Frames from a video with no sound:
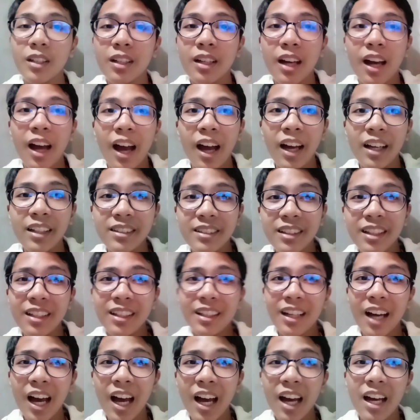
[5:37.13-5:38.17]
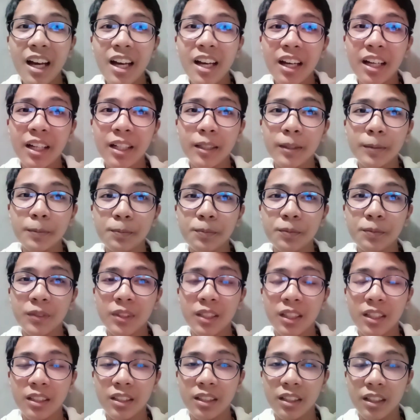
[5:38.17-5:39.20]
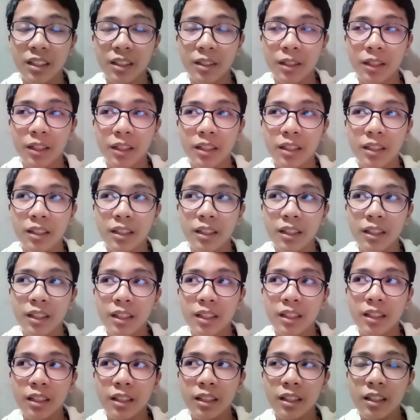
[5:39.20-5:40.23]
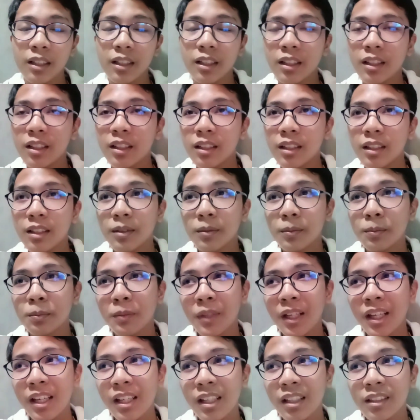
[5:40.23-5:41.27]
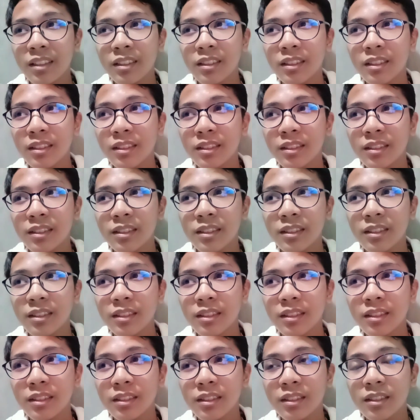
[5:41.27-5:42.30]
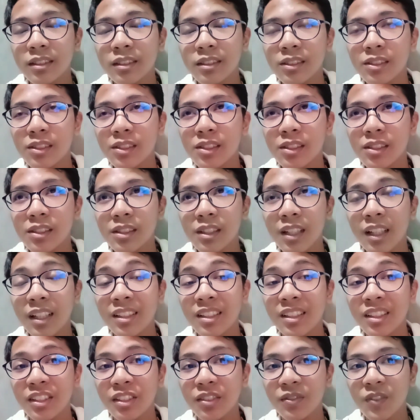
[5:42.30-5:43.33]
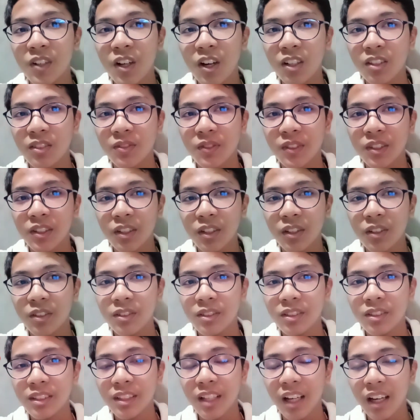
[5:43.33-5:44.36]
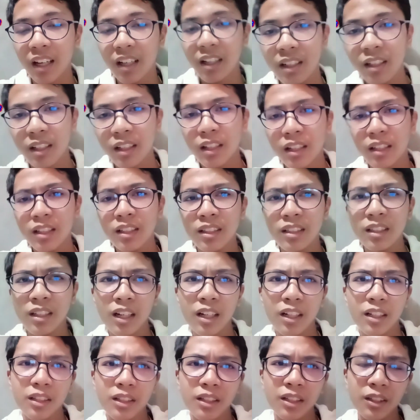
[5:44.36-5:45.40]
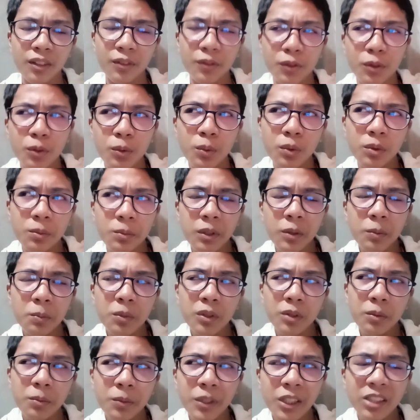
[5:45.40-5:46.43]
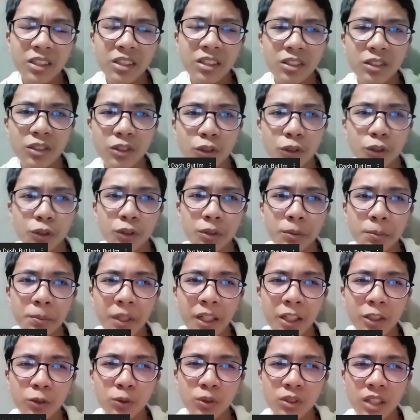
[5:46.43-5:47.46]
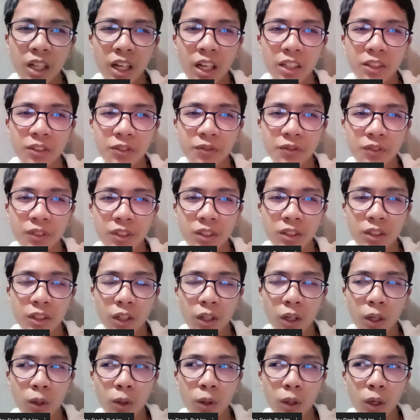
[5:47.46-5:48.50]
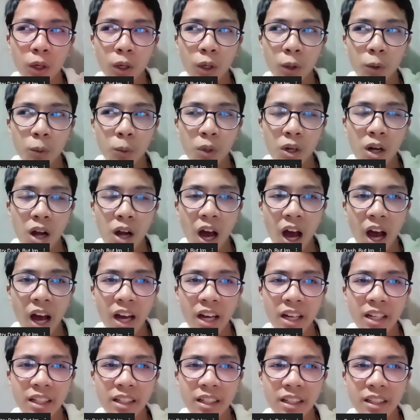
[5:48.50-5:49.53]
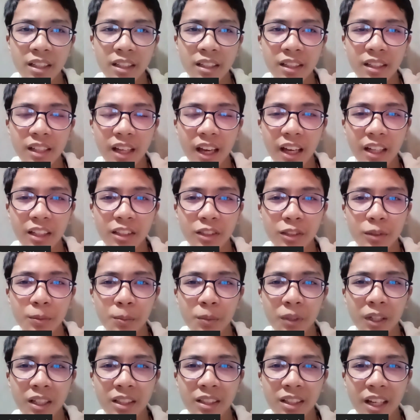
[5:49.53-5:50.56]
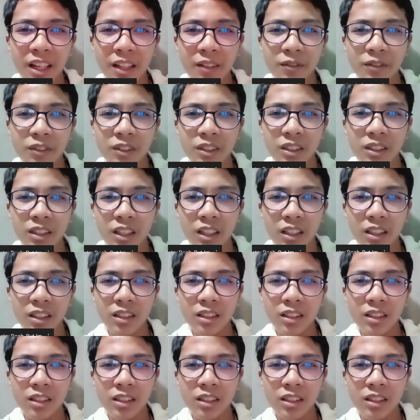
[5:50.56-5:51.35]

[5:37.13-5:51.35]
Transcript: I think I'm gonna make a DG vlogs video. Yeah. Yeah. If you remember my geometry dash video where I explain everything,